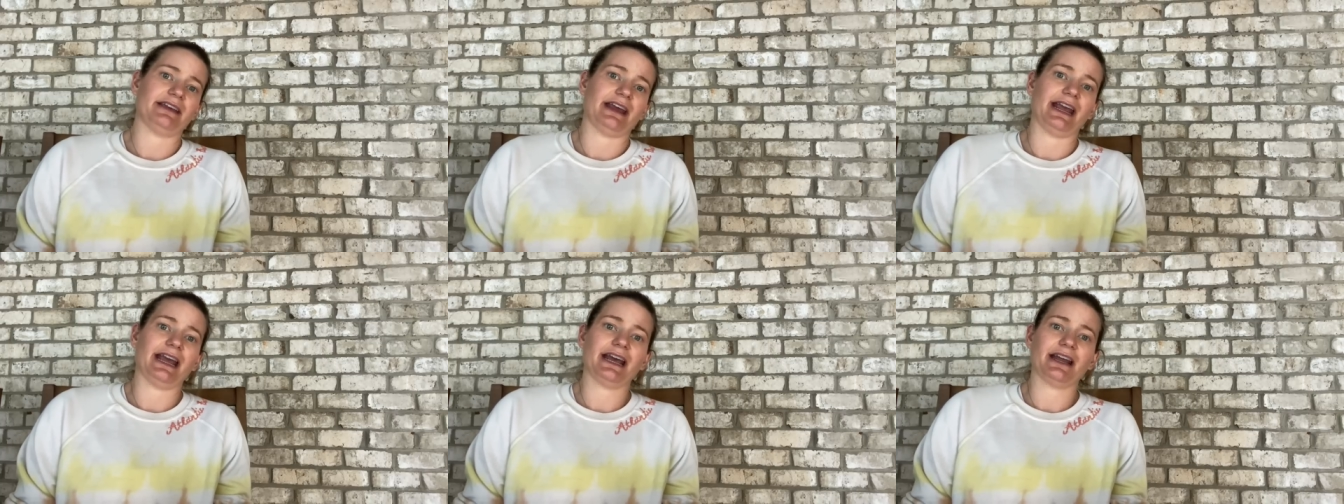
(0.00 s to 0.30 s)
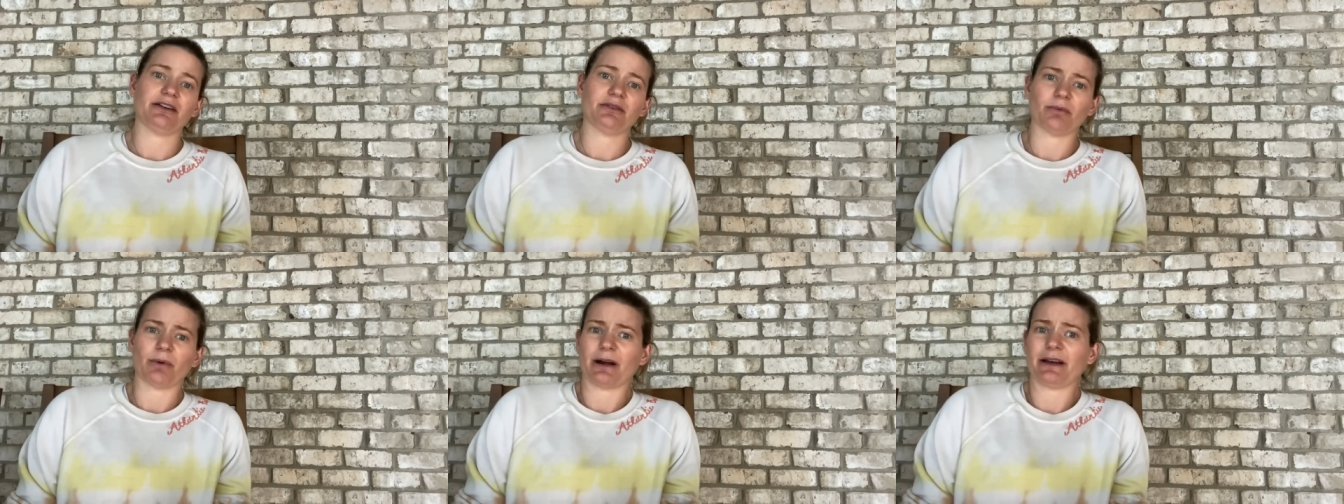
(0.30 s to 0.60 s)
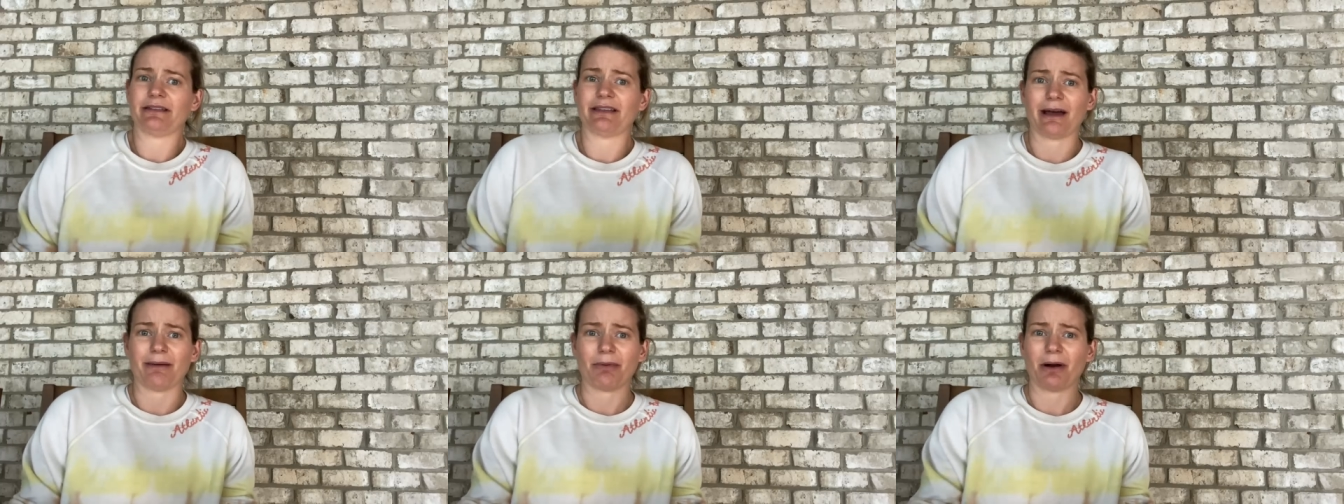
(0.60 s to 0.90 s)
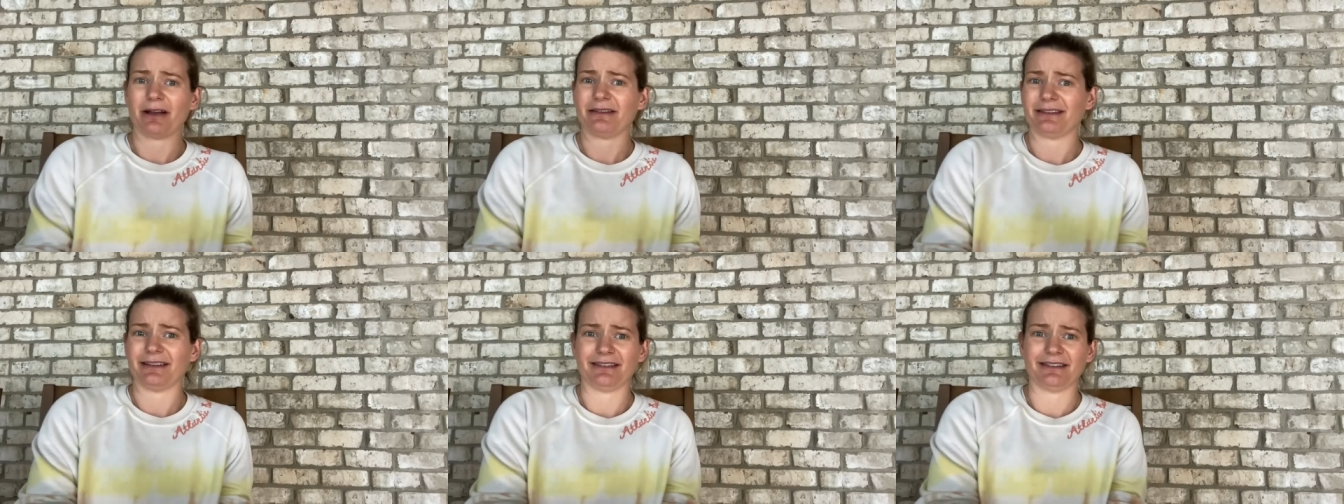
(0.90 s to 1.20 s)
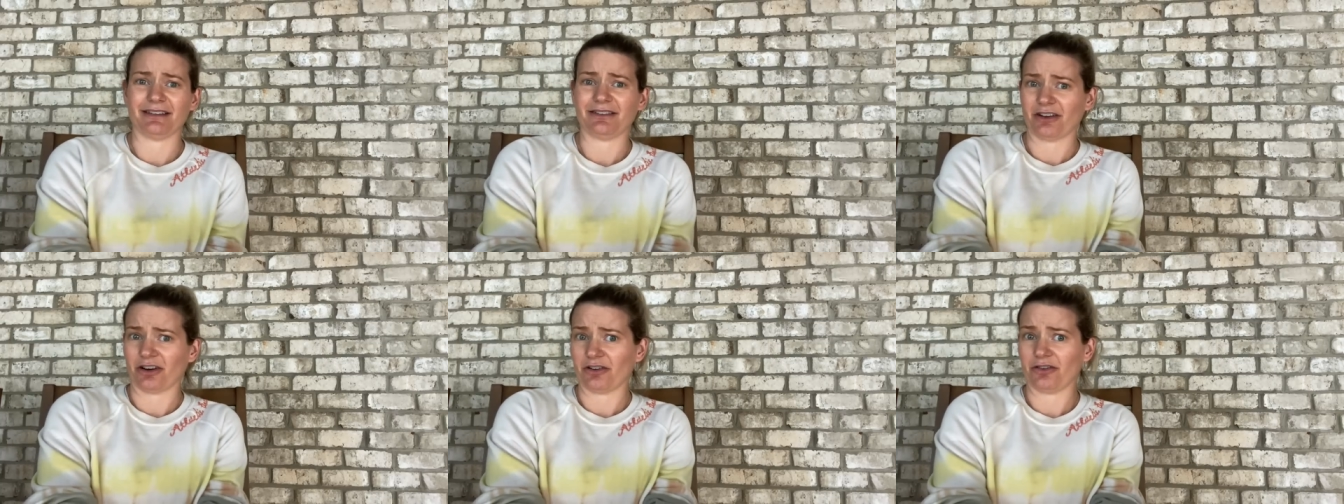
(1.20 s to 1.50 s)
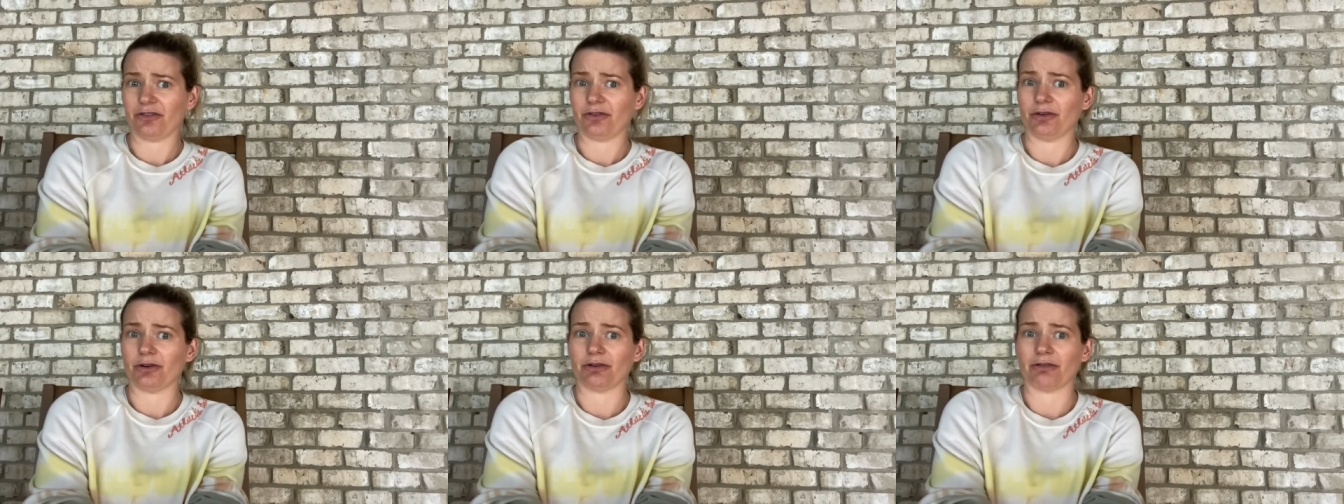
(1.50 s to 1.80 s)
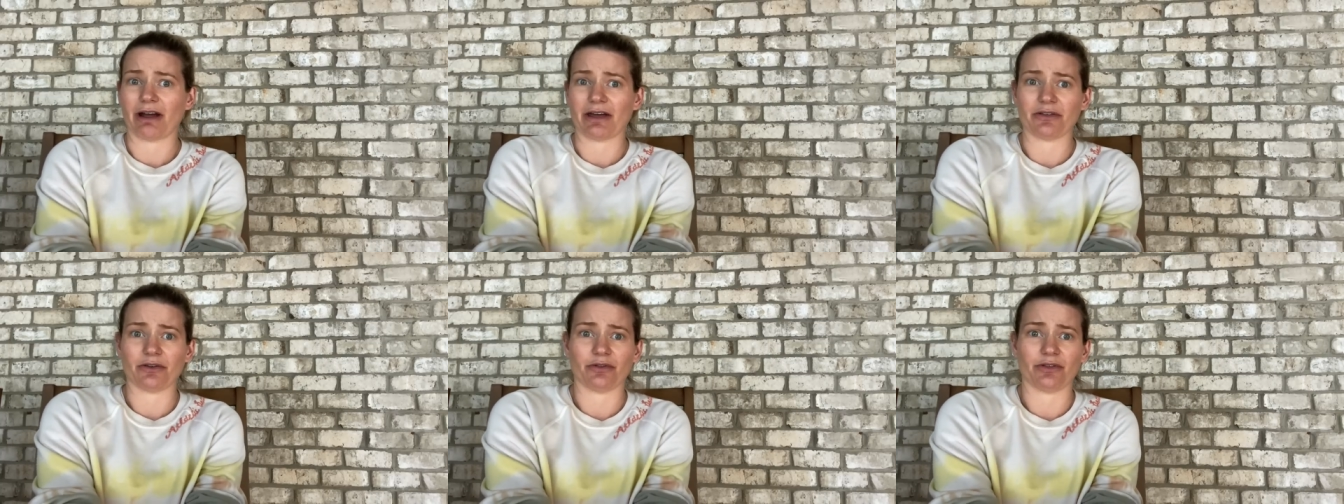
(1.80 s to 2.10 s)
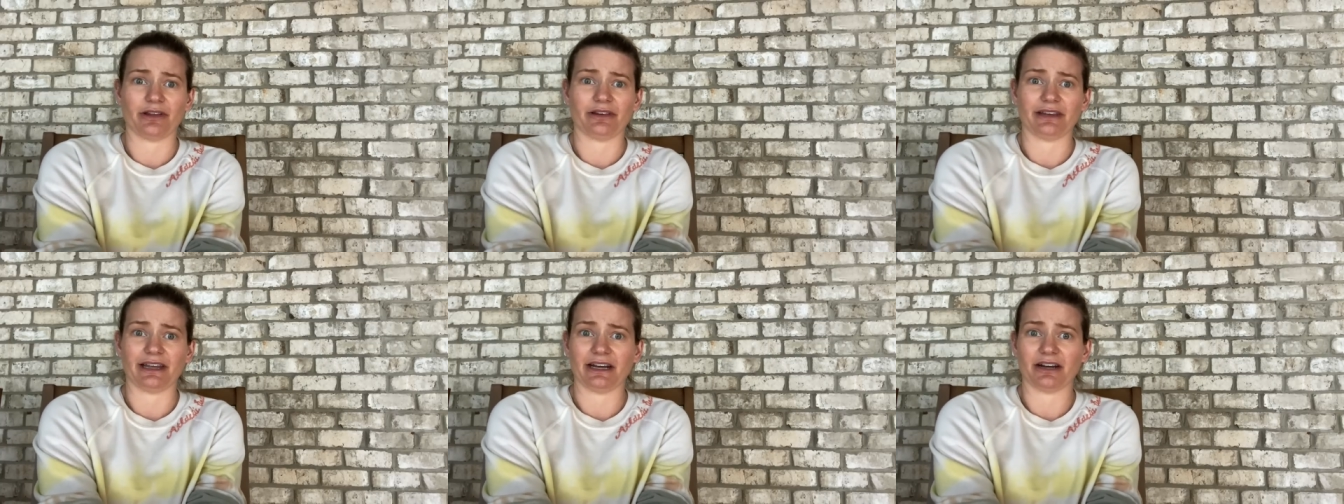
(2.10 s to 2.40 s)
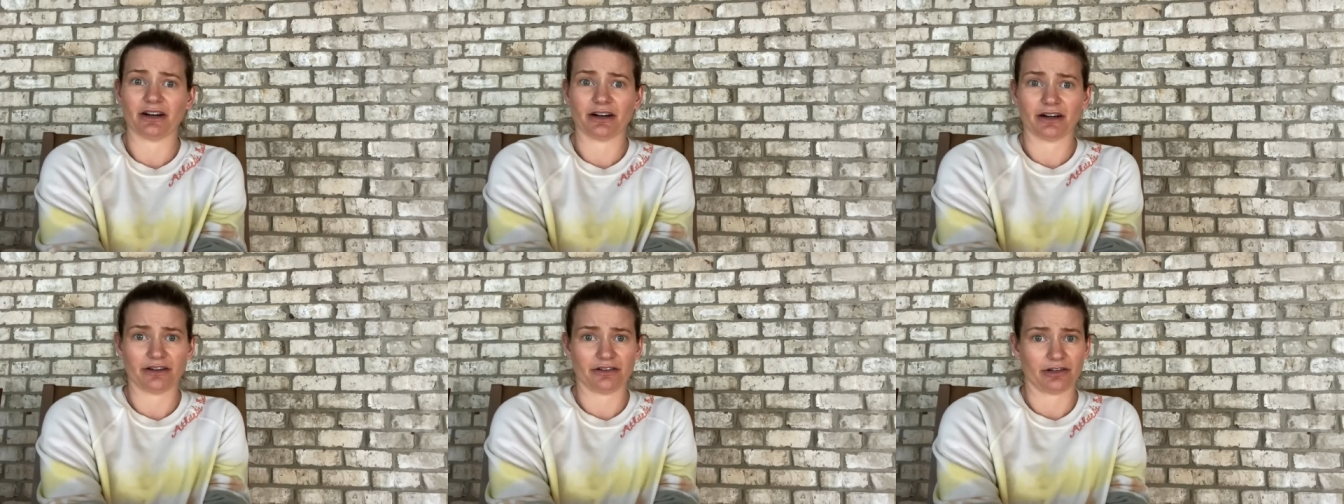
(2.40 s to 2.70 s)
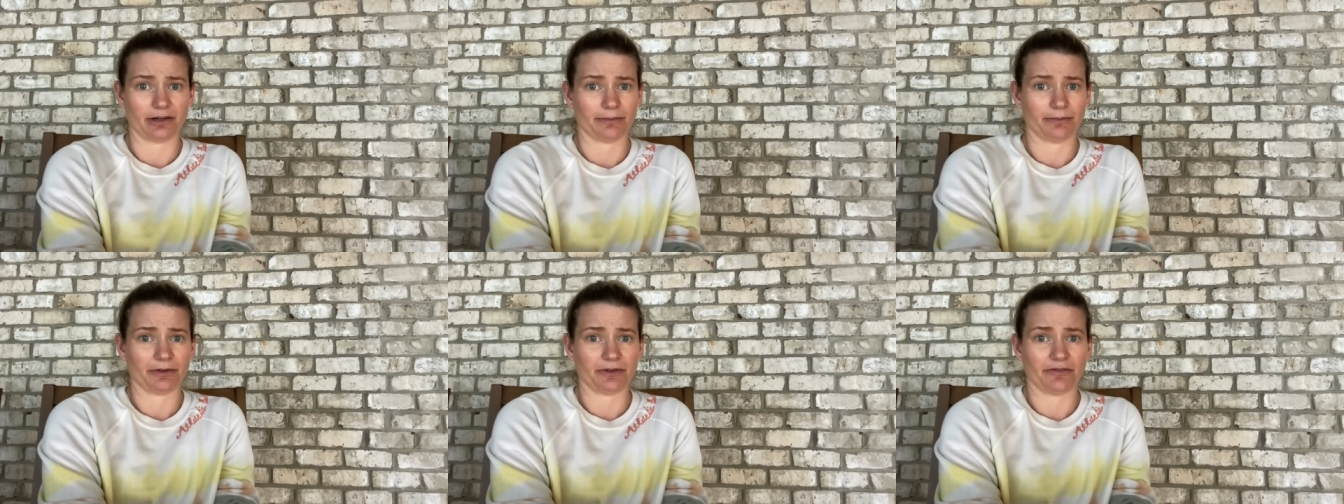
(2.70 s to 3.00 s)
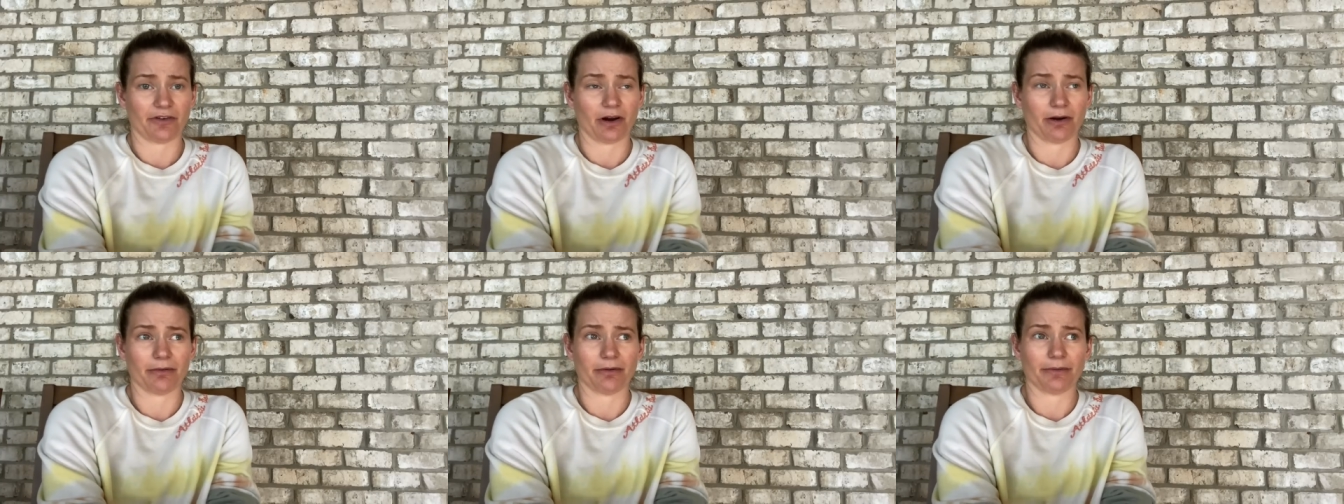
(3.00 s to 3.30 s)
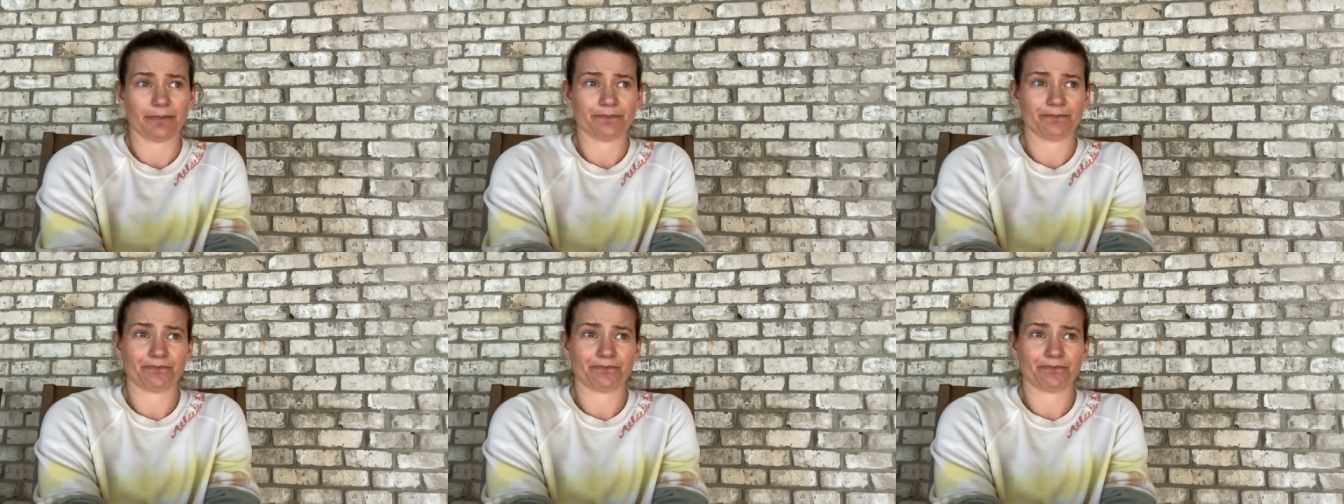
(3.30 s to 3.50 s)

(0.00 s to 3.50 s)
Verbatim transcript: and wanted that process to start sooner rather than later in terms of our